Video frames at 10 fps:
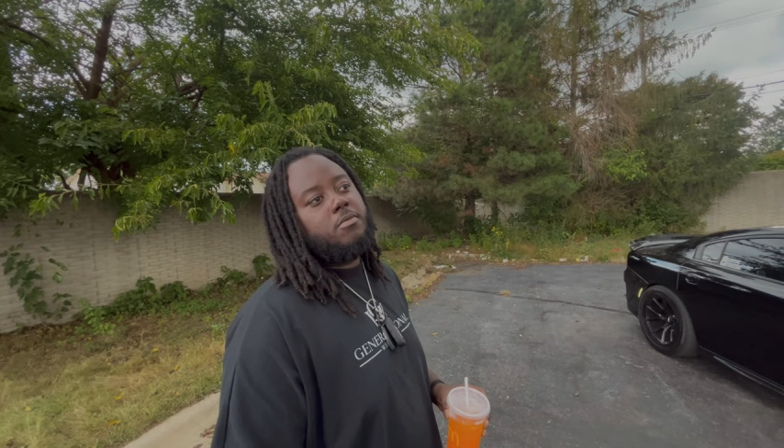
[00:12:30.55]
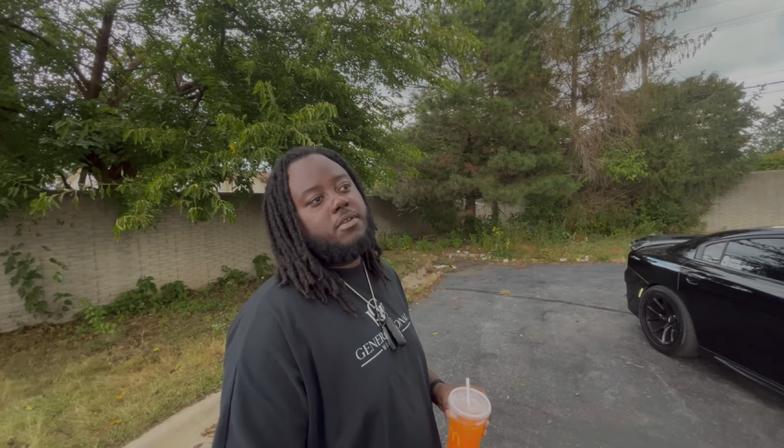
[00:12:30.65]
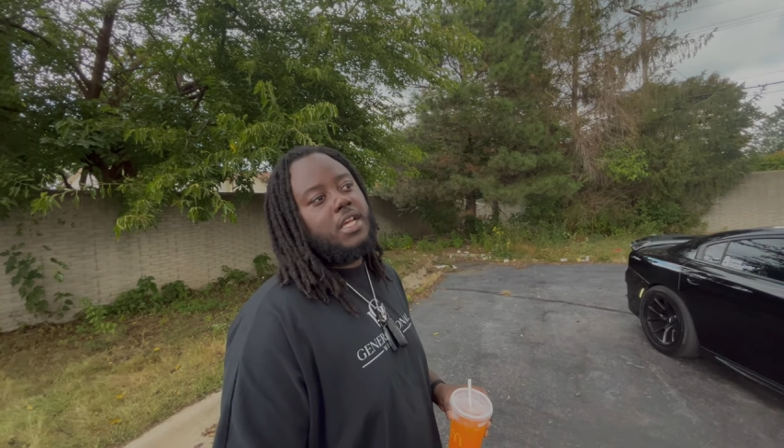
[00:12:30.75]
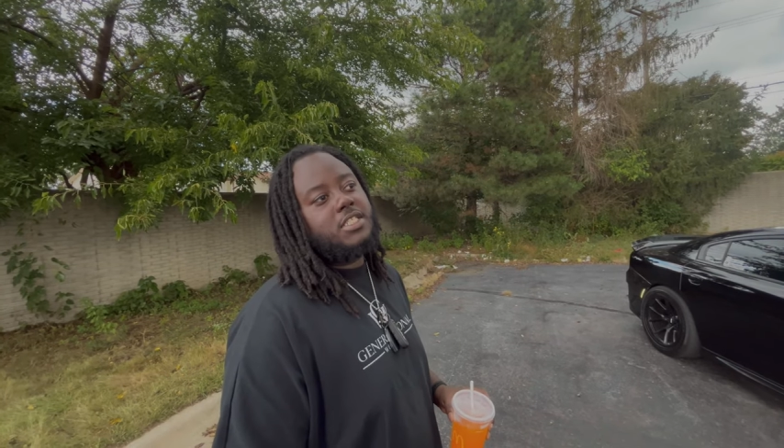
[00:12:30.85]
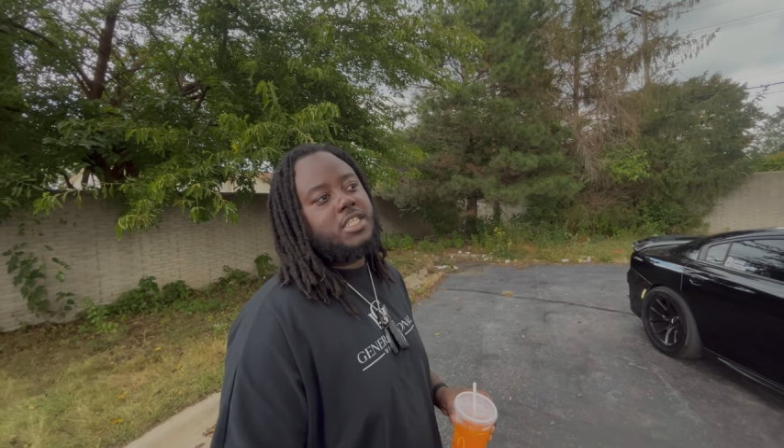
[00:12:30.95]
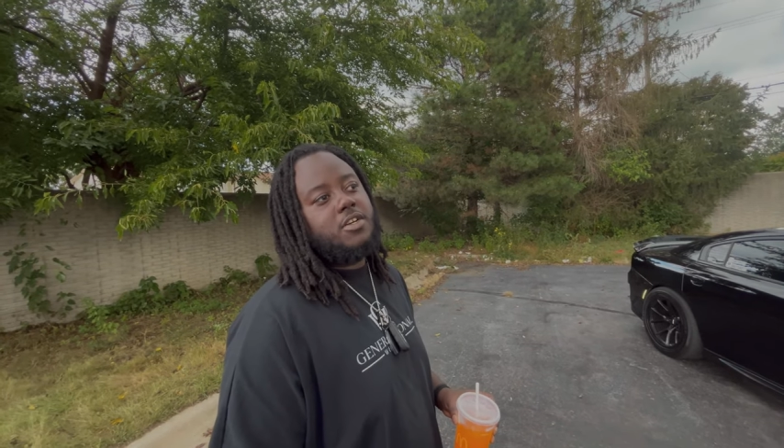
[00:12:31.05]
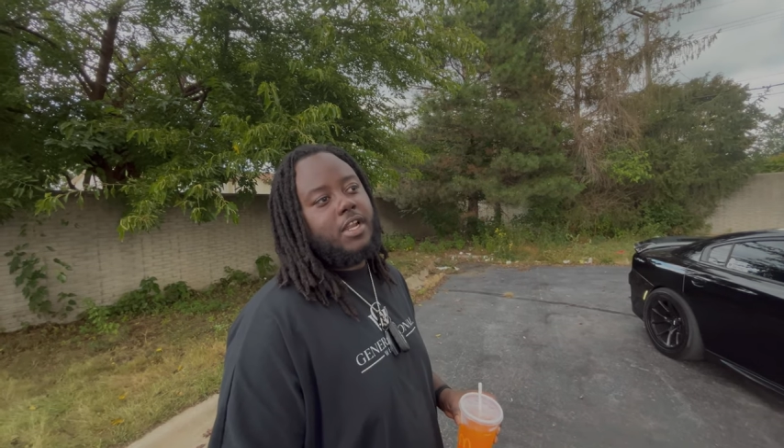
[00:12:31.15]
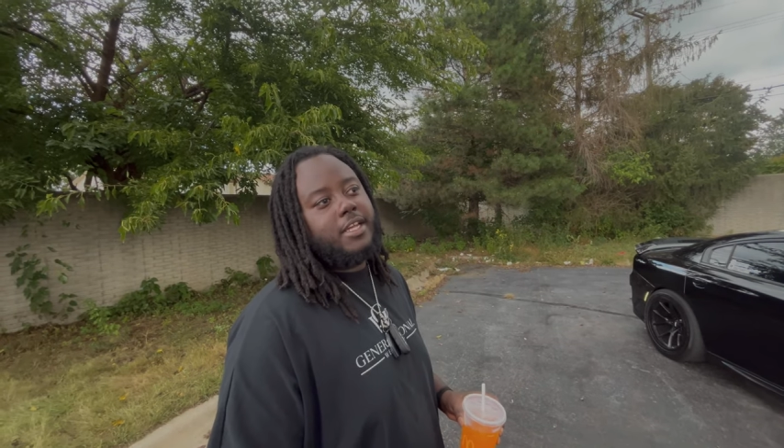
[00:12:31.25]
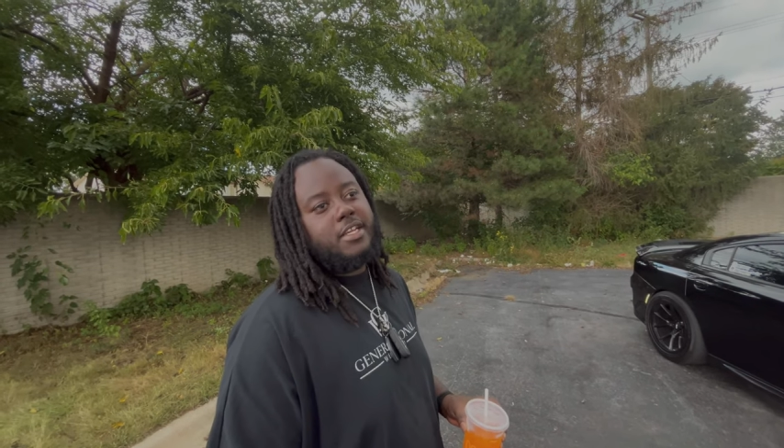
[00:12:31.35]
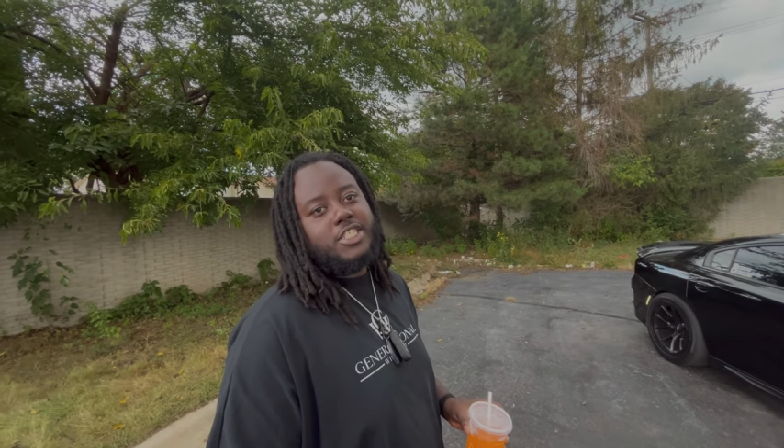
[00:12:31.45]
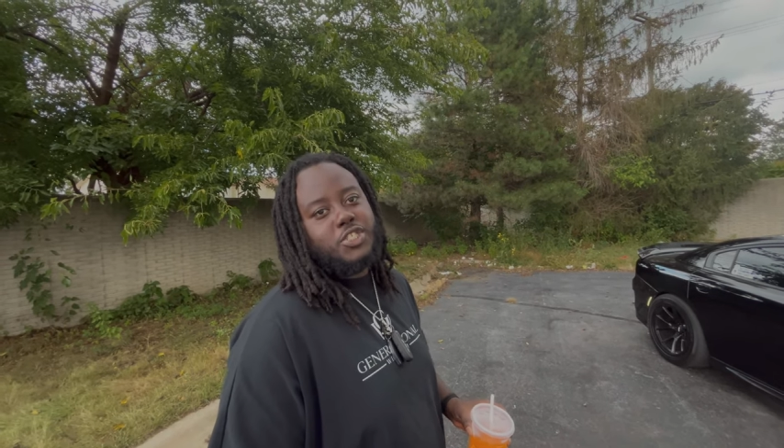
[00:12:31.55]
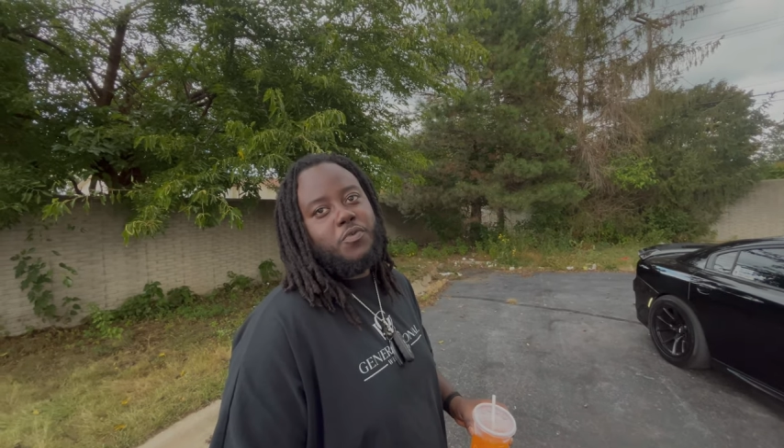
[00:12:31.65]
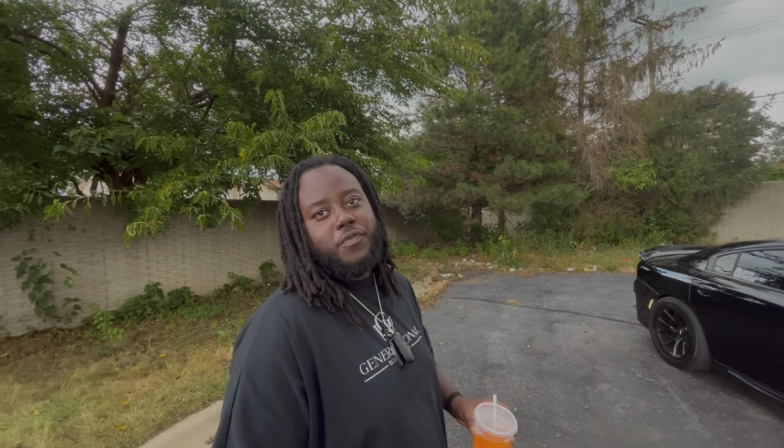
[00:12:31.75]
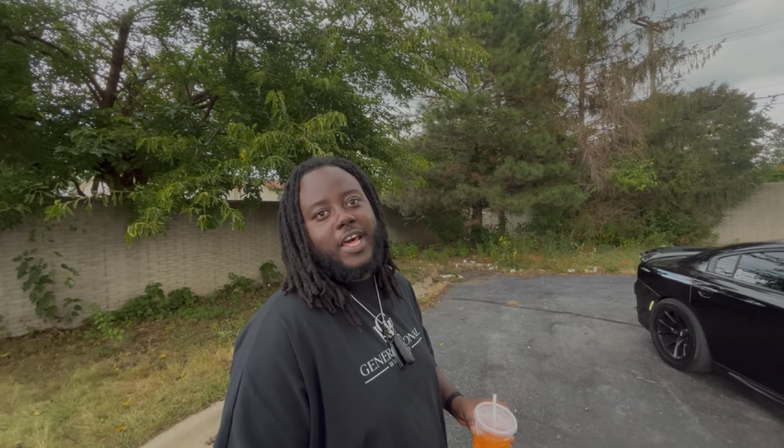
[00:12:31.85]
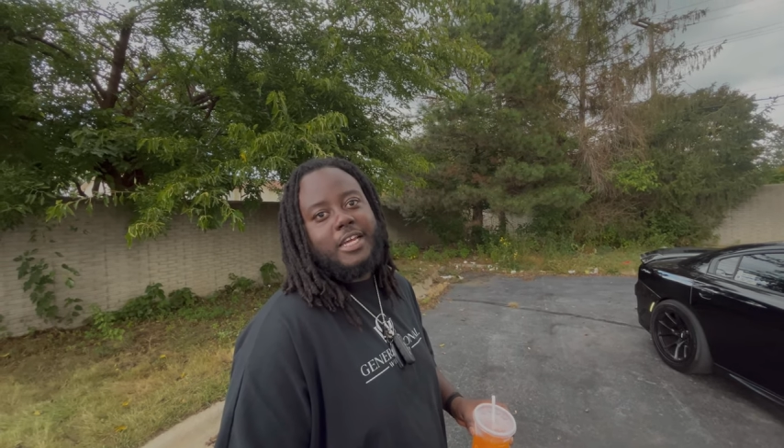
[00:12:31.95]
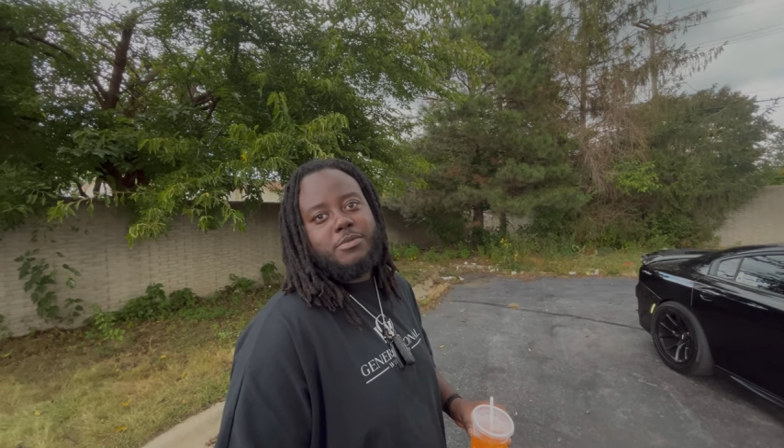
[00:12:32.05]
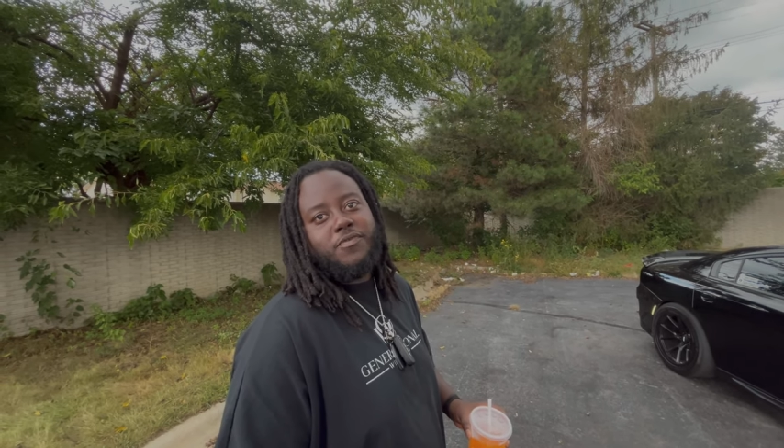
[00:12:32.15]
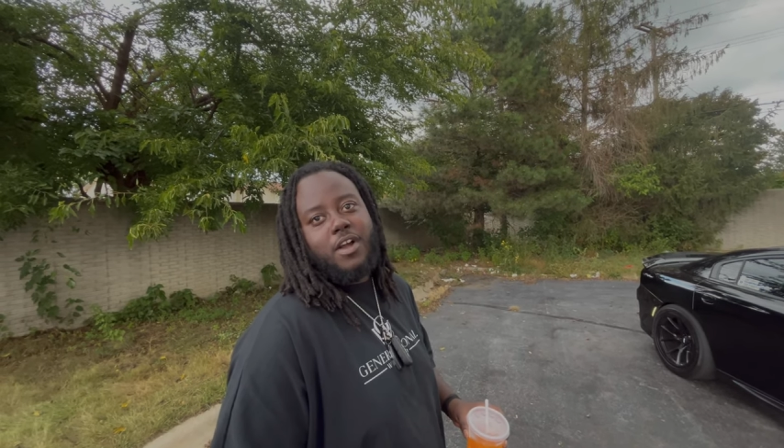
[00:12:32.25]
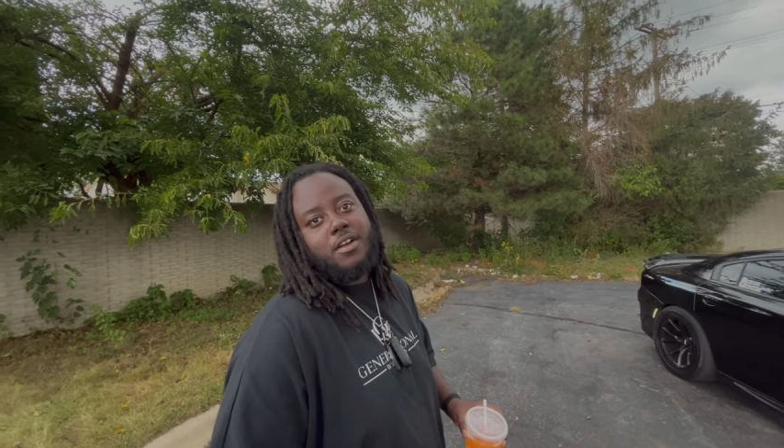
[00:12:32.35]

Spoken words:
but they still like, they shoot flames fucking